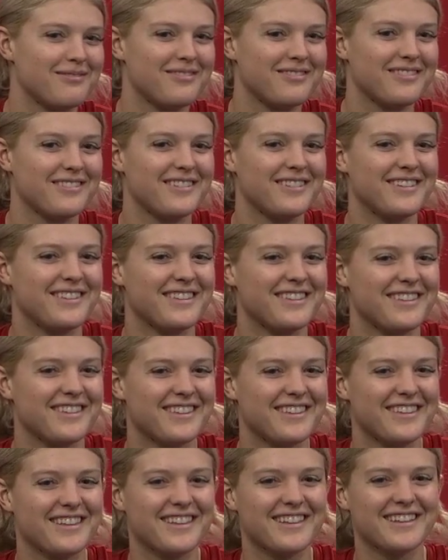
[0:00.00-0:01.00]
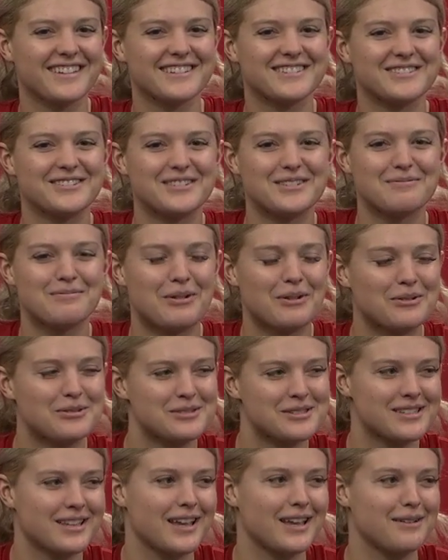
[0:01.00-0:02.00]
doing the
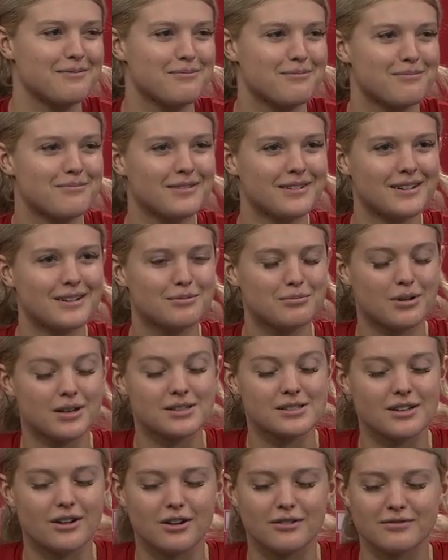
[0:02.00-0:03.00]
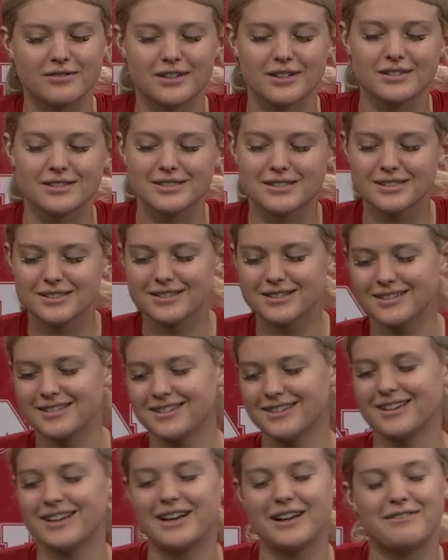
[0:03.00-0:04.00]
post game press conference.
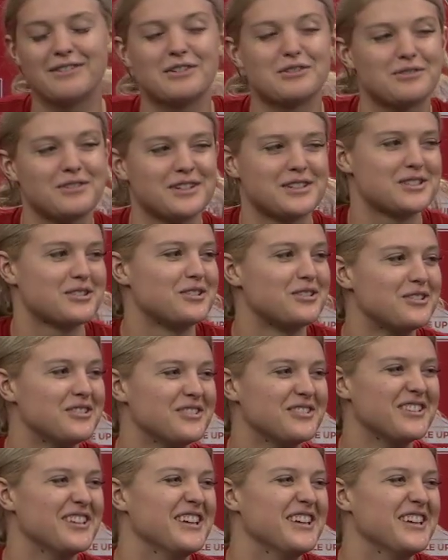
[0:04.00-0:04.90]
I feel official.